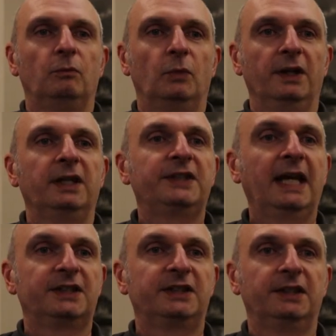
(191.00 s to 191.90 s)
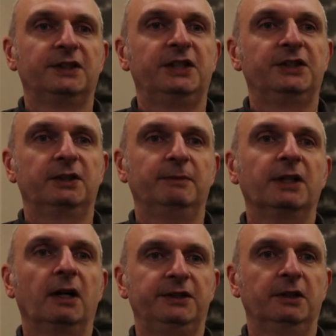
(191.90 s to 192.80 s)
Well, the AttackSense system
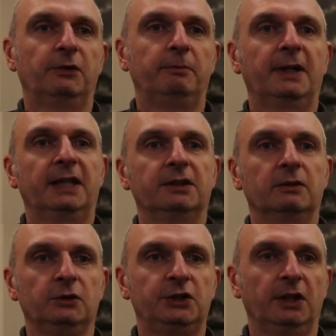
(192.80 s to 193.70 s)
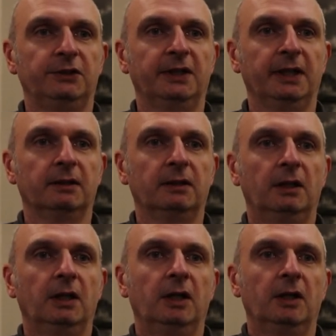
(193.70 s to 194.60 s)
is ideal for practical shooting
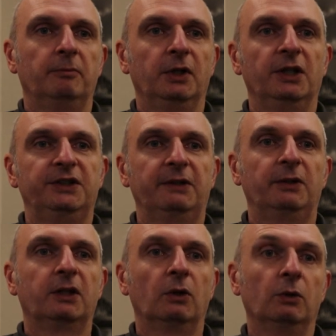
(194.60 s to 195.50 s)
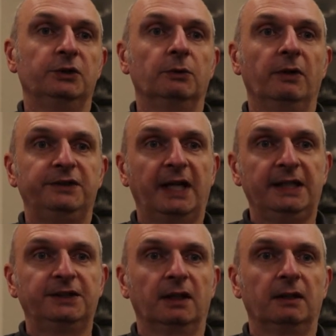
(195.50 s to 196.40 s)
because it records all the
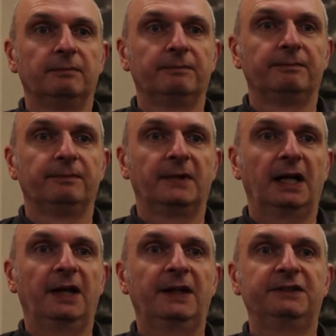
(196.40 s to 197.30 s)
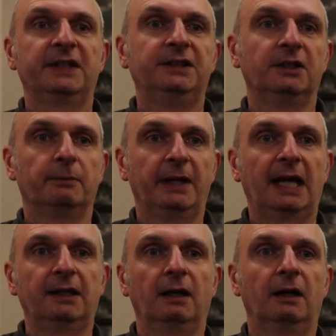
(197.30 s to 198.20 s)
data, and that data can be
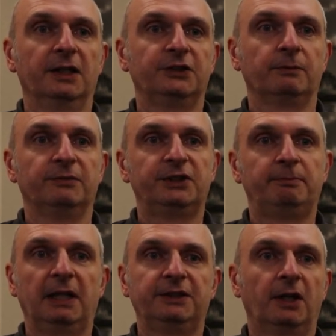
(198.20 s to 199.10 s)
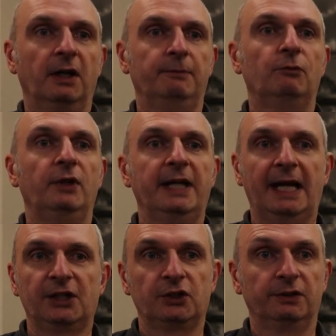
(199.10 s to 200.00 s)
analysed from split time,
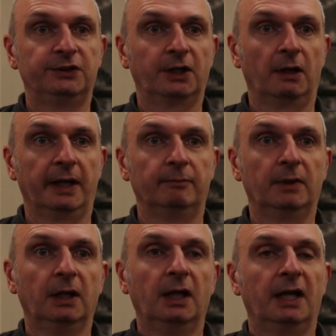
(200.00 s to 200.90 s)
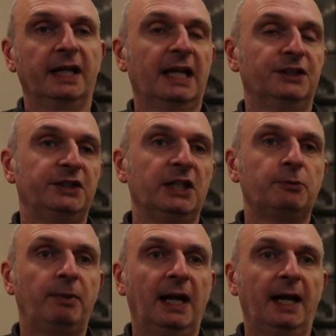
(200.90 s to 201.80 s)
reaction time against
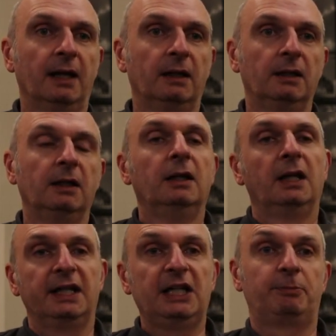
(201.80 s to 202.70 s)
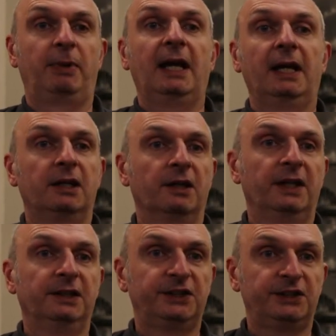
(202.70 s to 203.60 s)
each player. And each player can
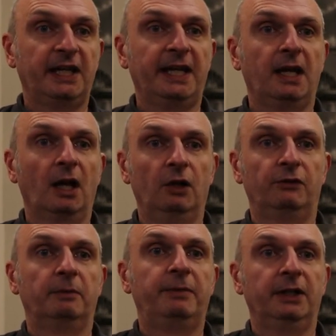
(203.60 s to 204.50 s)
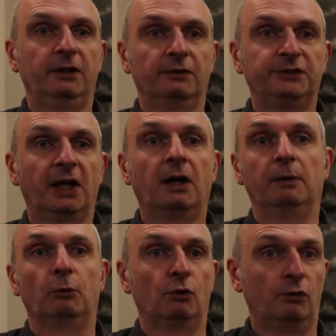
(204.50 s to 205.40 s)
then see over a period of
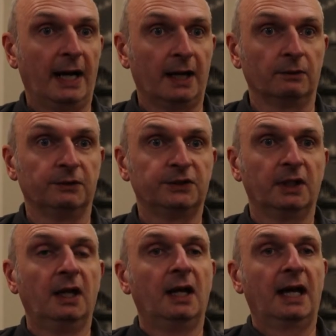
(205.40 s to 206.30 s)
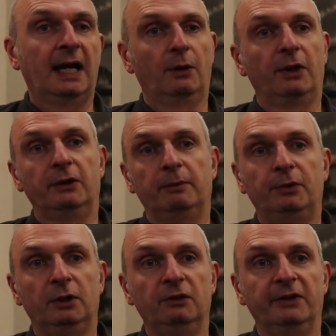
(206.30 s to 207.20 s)
time or rounds how they're
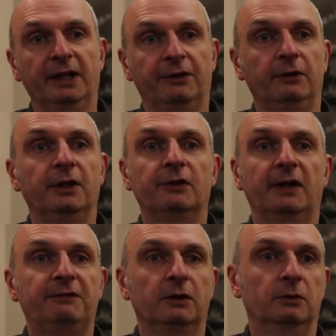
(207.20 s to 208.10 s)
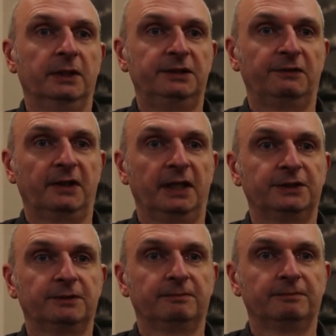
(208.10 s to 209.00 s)
improving through the graphical interface.